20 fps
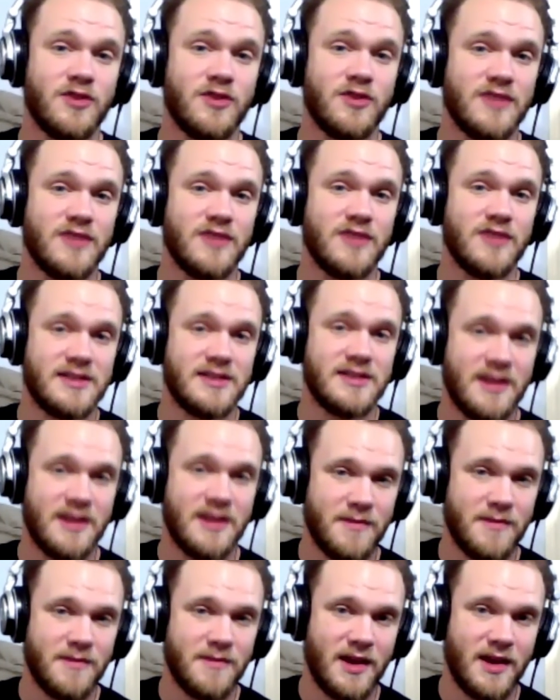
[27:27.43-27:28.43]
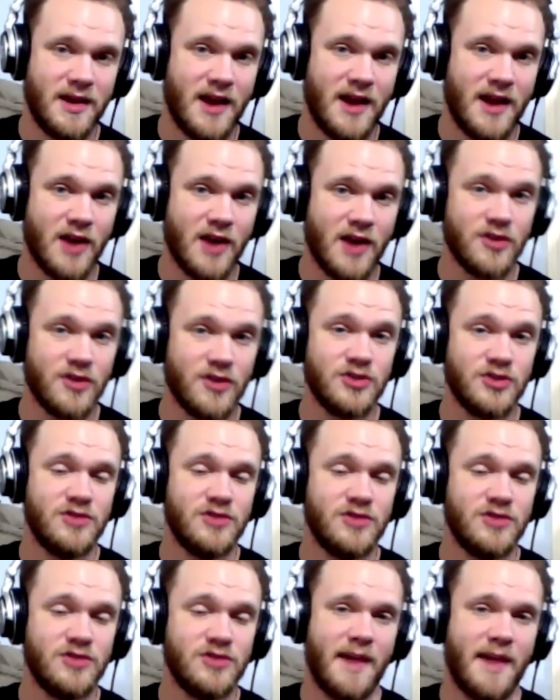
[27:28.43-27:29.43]
and we'll address them in our
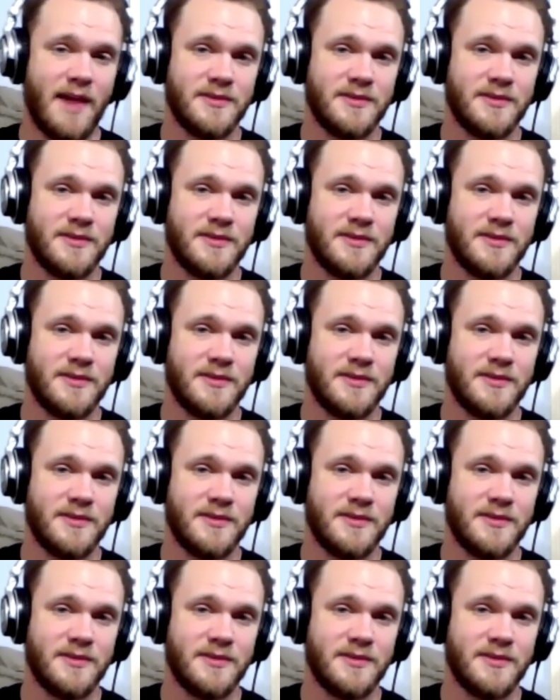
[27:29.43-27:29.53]
June